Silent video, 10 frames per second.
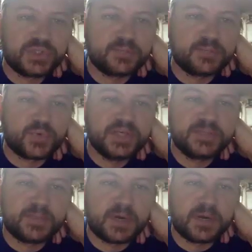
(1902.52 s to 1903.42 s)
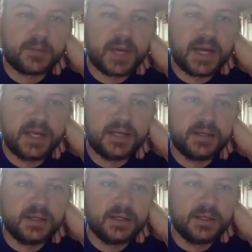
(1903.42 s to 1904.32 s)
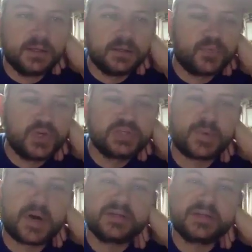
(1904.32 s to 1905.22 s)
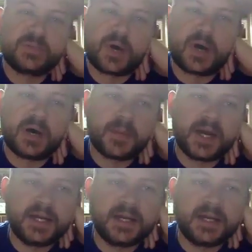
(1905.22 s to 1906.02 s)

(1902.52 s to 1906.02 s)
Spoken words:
the pre-spawn to spawn bite